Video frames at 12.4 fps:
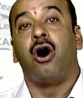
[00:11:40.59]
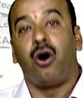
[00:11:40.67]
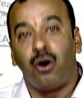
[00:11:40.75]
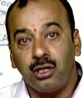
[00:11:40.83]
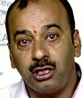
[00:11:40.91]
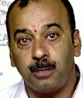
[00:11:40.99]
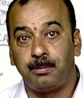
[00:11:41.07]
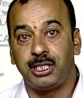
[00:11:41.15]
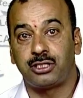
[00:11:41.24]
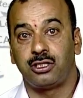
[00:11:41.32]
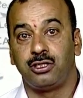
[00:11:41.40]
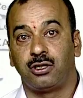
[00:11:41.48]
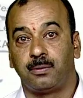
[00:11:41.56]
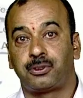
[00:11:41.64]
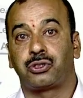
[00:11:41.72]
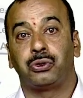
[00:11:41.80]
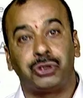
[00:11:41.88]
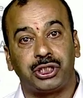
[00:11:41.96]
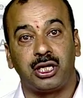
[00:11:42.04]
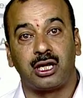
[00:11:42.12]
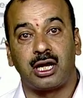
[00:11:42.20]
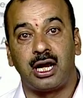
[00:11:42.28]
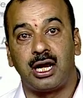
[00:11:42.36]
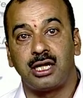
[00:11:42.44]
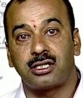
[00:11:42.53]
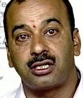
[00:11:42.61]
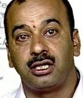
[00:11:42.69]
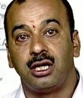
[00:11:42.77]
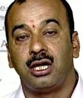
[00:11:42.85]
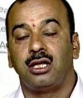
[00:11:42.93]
on the basis of social caste,